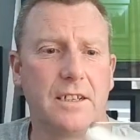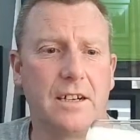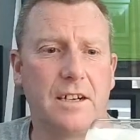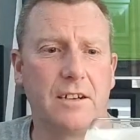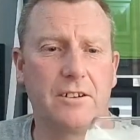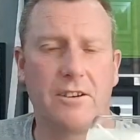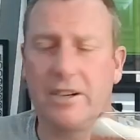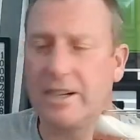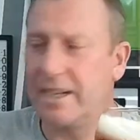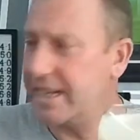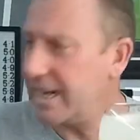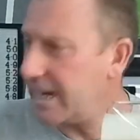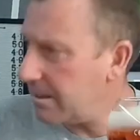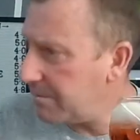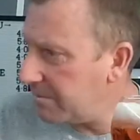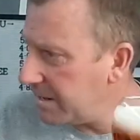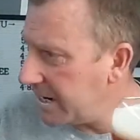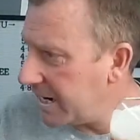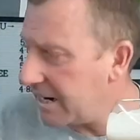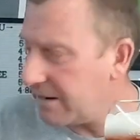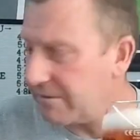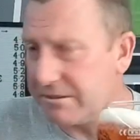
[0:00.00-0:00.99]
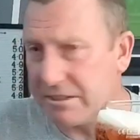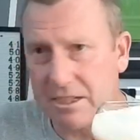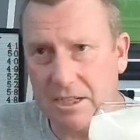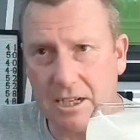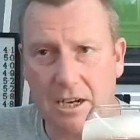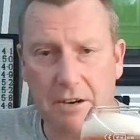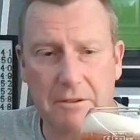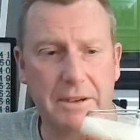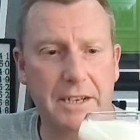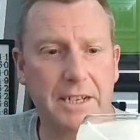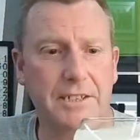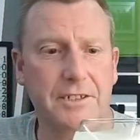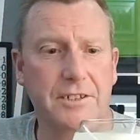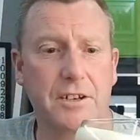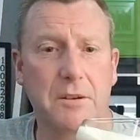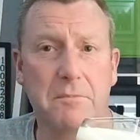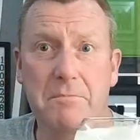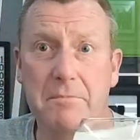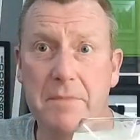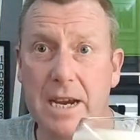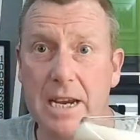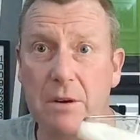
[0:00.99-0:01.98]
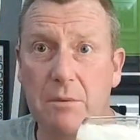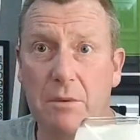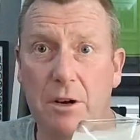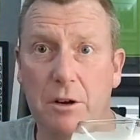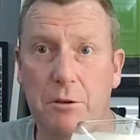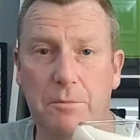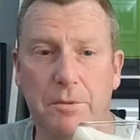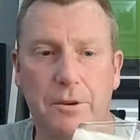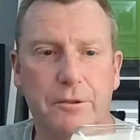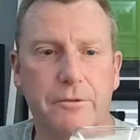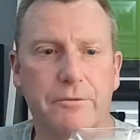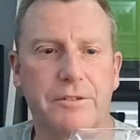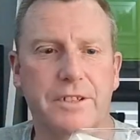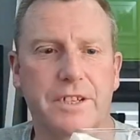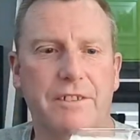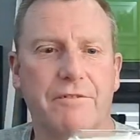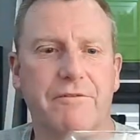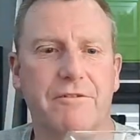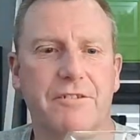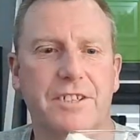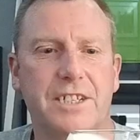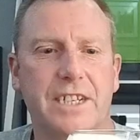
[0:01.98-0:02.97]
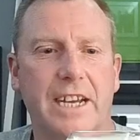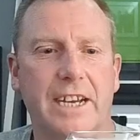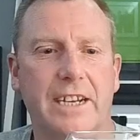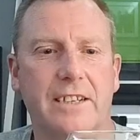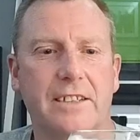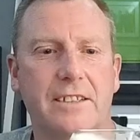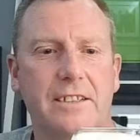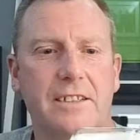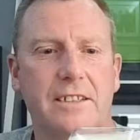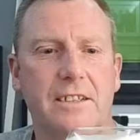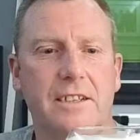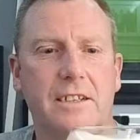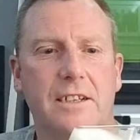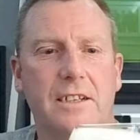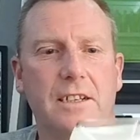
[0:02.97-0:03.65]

I've got a cat meowing to go out, so I may well pause it for a second.